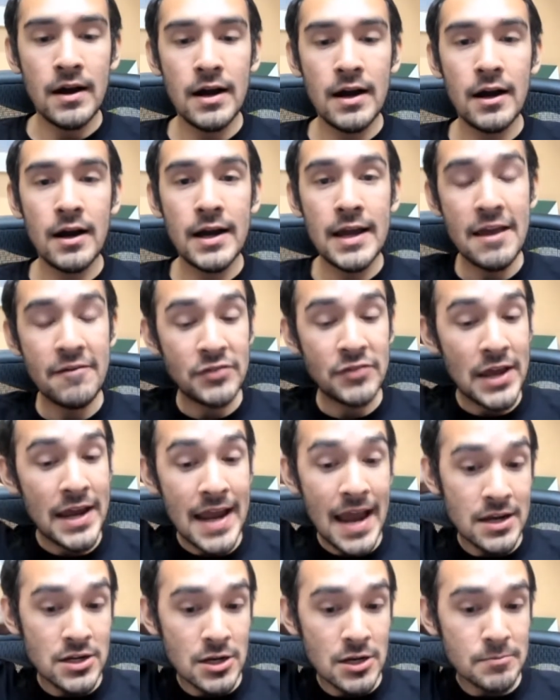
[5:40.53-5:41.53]
If
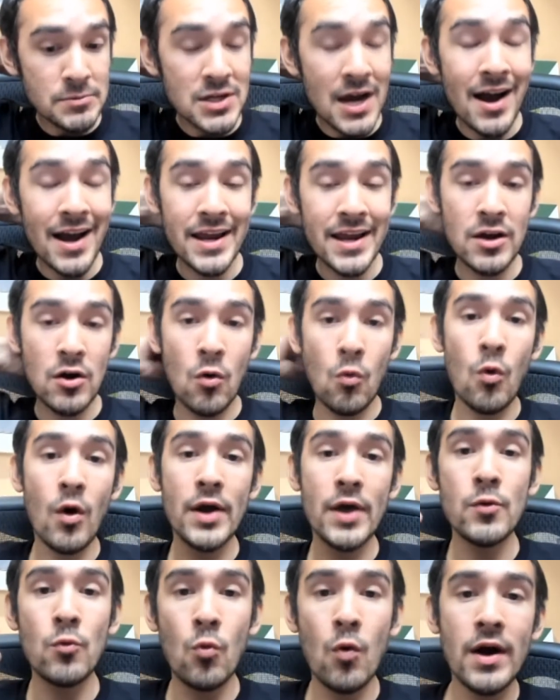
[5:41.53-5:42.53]
they end up tying
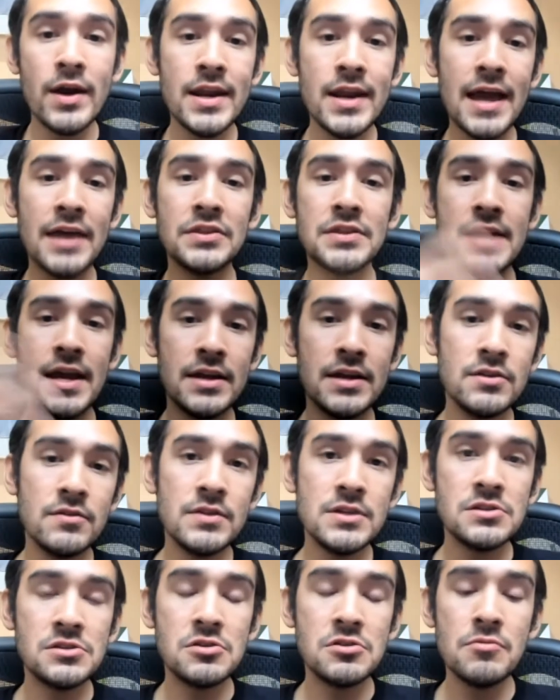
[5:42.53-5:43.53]
1-1 at the end of
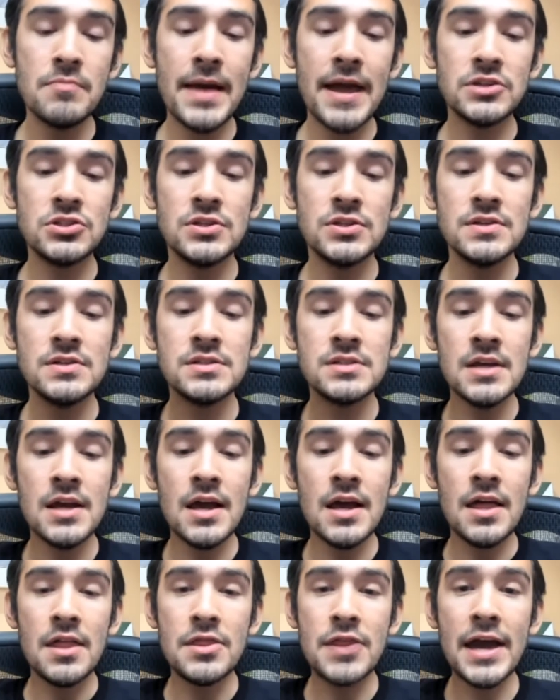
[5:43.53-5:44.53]
these two matches,
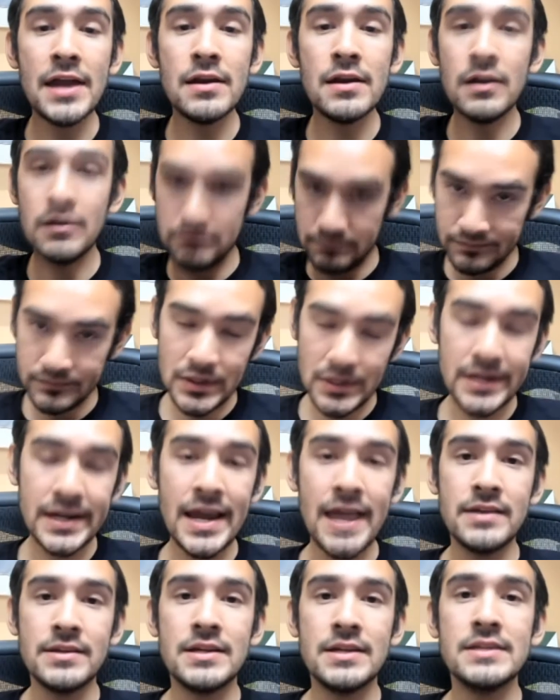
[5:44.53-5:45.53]
then
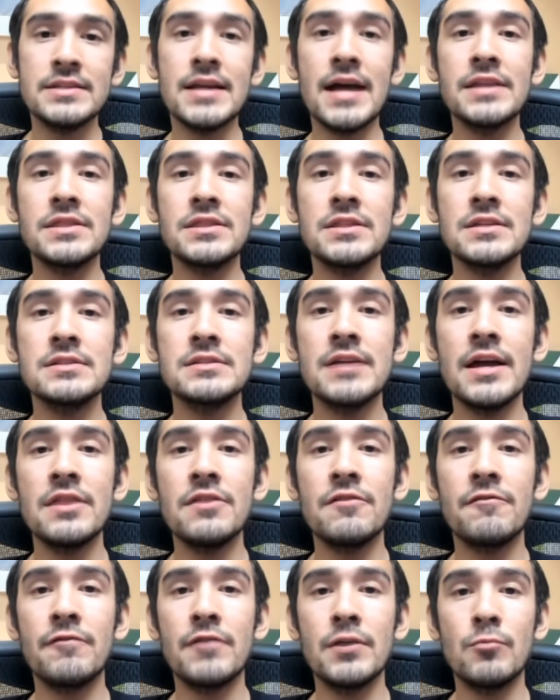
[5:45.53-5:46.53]
again, ninth and
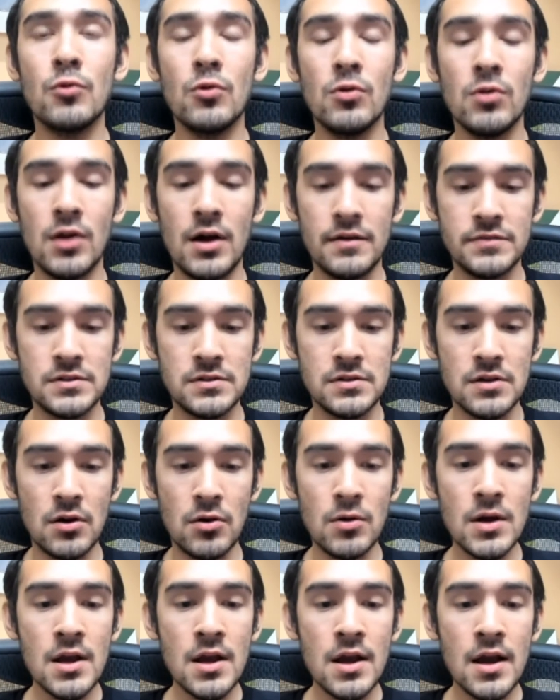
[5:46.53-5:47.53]
10th frame roll off.
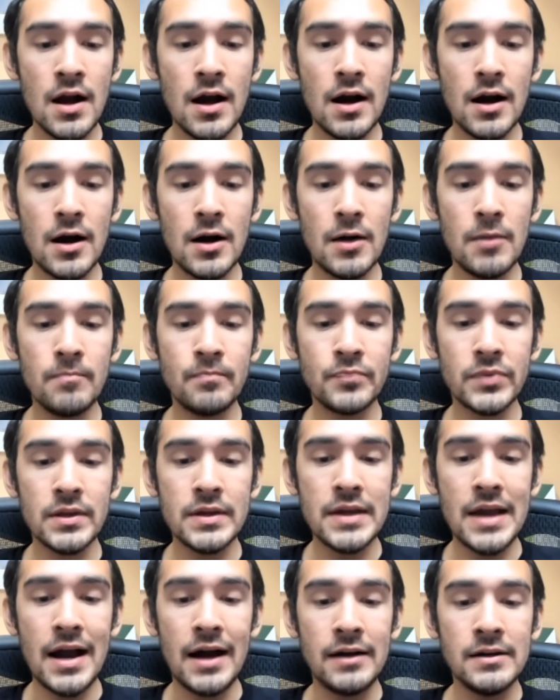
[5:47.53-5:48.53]
So,
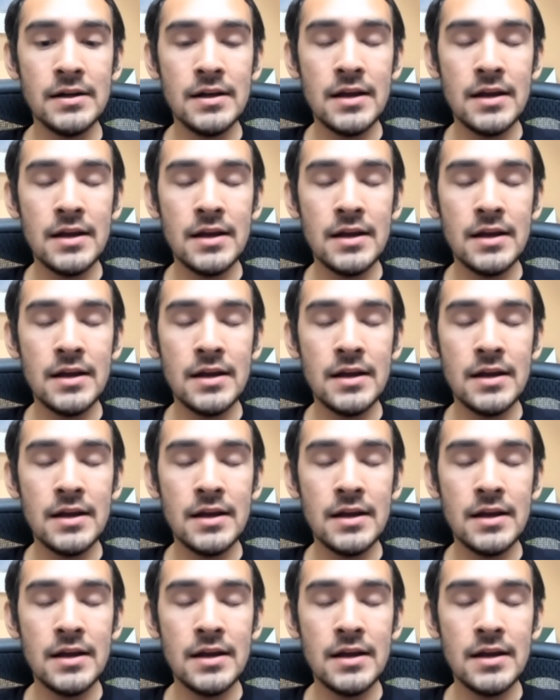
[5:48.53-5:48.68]
yeah.